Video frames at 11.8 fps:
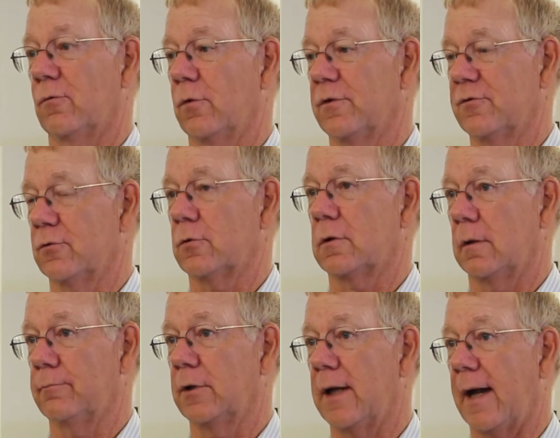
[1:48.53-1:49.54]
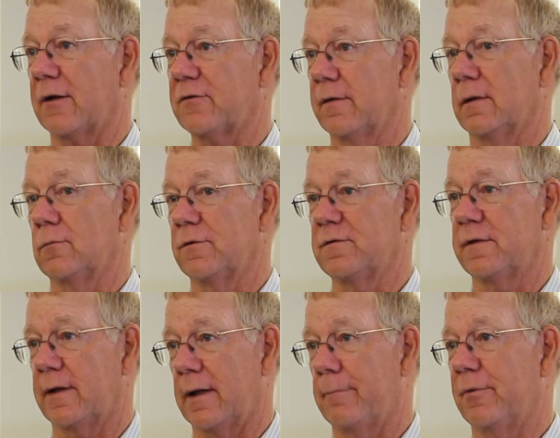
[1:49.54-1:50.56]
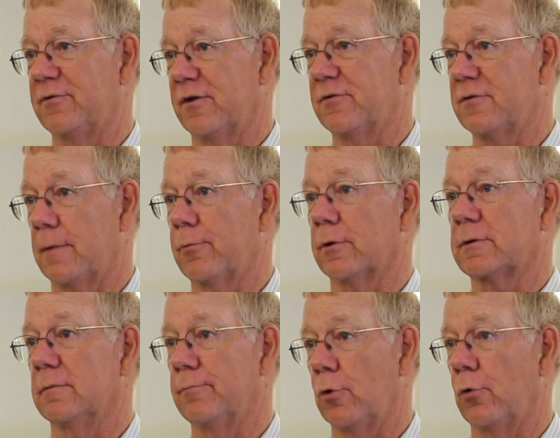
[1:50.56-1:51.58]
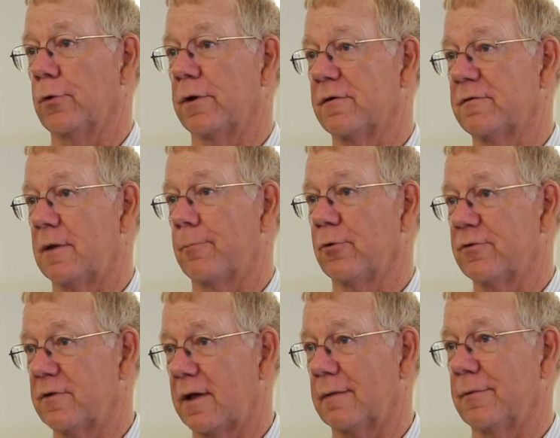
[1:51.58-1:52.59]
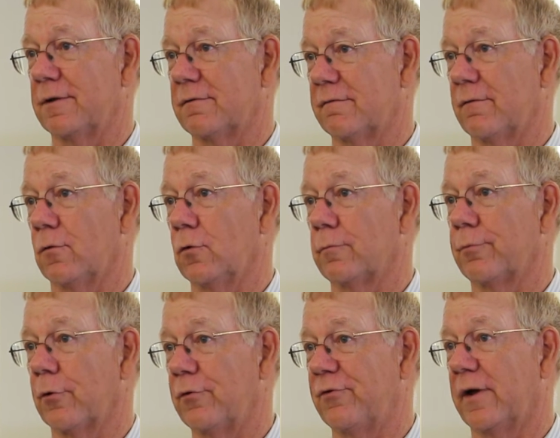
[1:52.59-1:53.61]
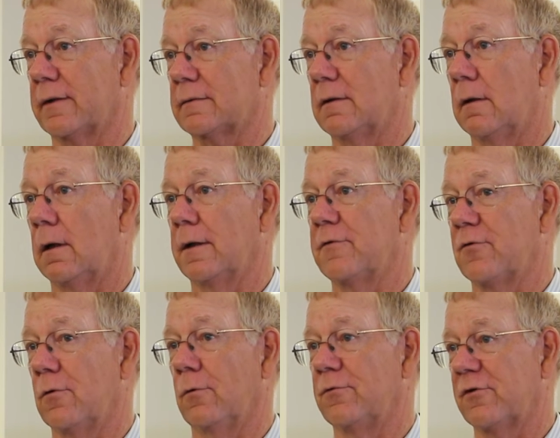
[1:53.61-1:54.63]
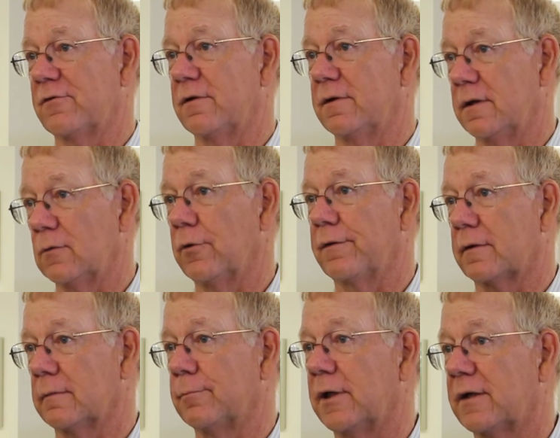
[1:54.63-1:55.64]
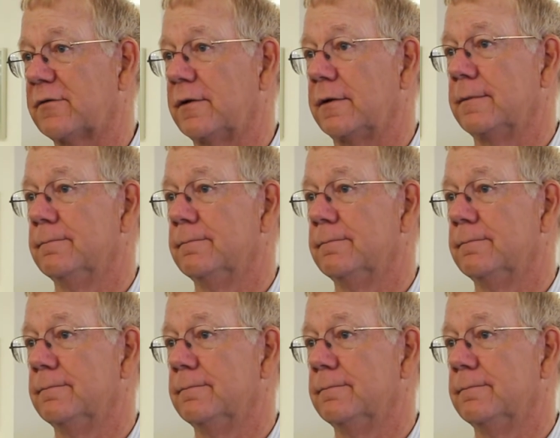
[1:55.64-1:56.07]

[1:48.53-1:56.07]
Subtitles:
was so complex that it was set up as a separate component, a separate segment of the whole project on its own, just to deal with the complexity.